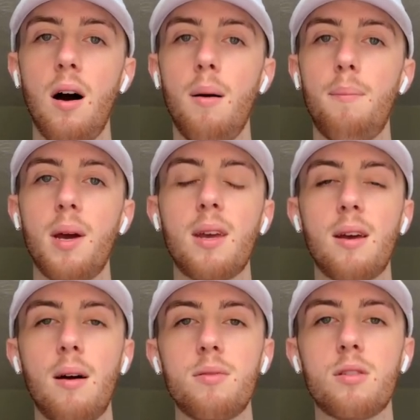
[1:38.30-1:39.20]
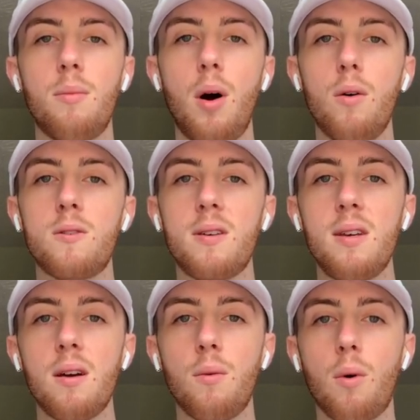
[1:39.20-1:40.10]
picking up some
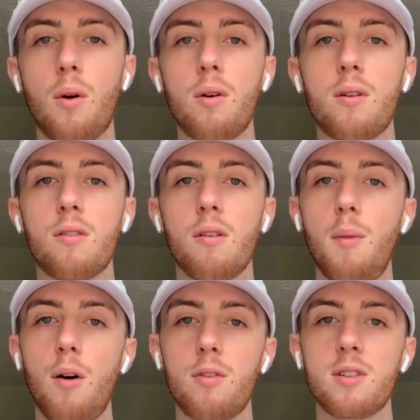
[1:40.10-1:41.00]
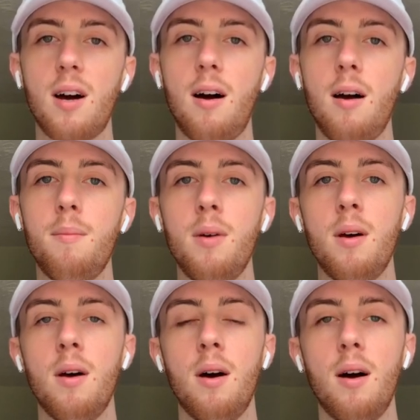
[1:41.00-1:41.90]
OT at work, some overtime,
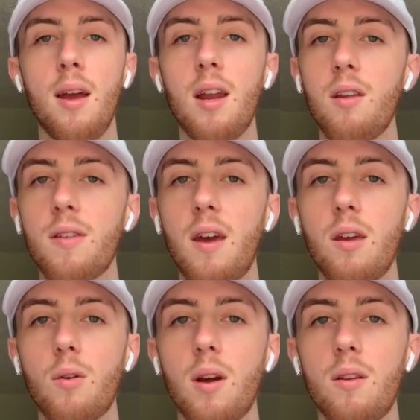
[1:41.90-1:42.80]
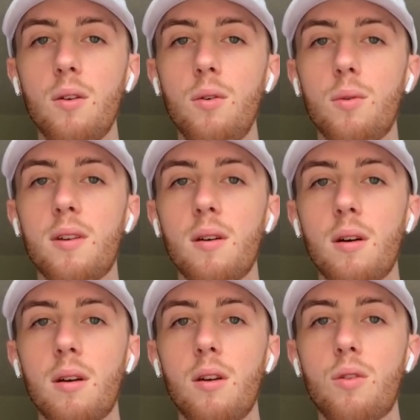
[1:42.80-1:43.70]
anything you can do
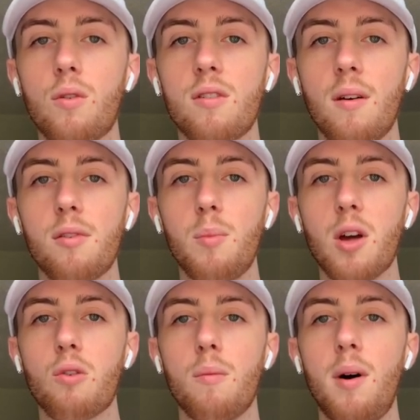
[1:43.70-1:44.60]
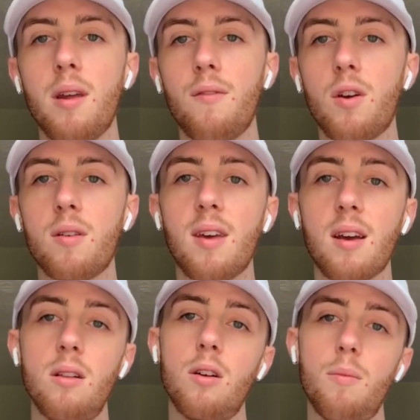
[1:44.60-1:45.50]
to get yourself some extra money. If you could
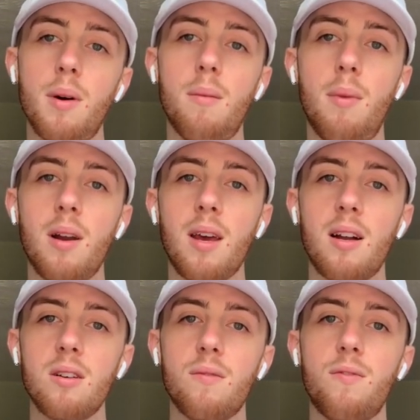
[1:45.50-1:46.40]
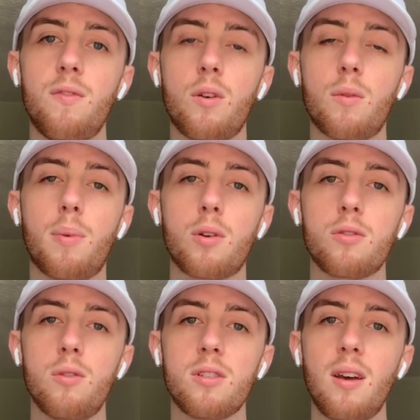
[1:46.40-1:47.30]
take a little bit of money out of your
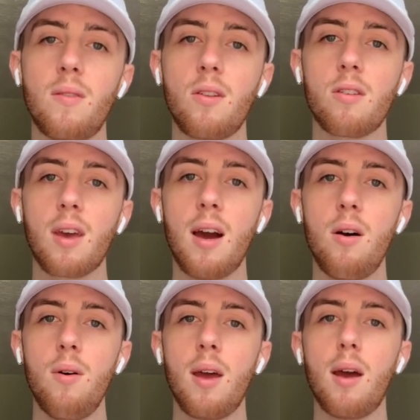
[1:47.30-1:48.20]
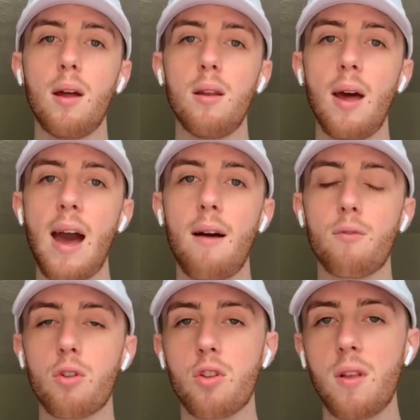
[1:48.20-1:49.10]
personal savings account and
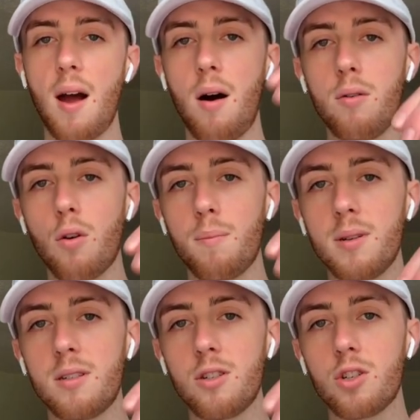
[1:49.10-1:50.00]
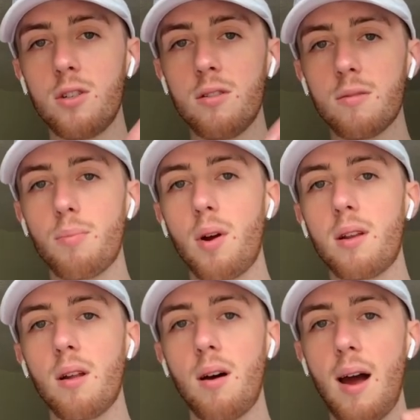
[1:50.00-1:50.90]
average down your positions,
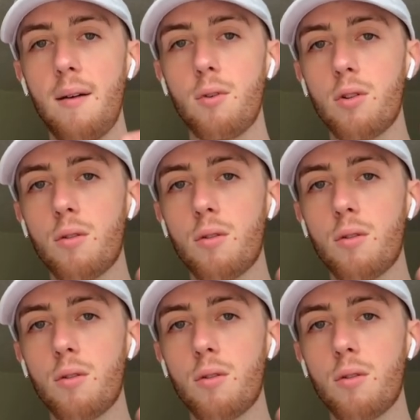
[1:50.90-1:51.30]
bring the average